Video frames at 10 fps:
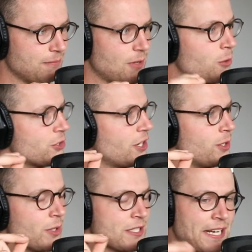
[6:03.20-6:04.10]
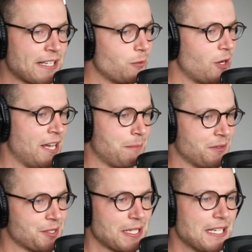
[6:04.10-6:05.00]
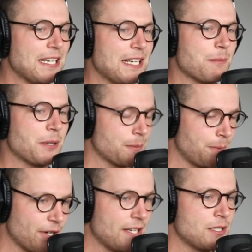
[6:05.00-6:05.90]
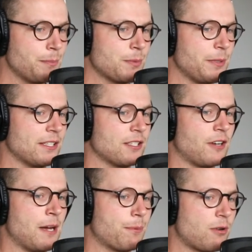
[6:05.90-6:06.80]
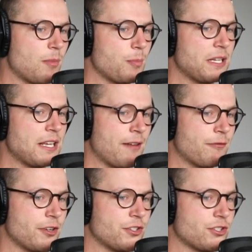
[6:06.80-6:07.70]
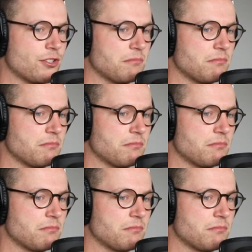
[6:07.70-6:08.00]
I'll show you exactly what happened. But to put it into perspective, I probably averaged,